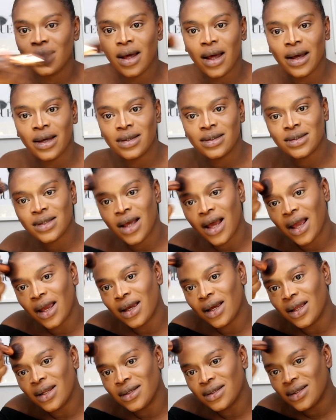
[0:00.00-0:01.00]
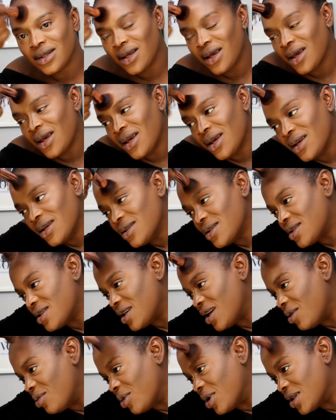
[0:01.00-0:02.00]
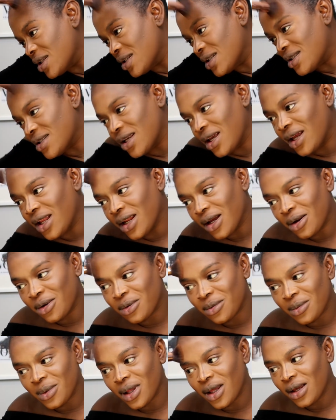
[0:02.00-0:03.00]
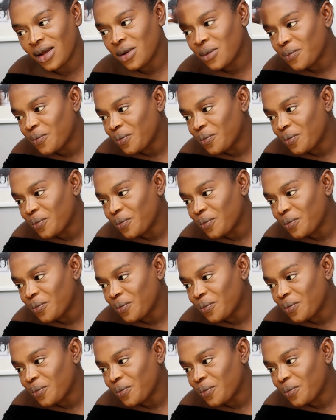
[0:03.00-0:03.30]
Guys, I can see what to say now. Like,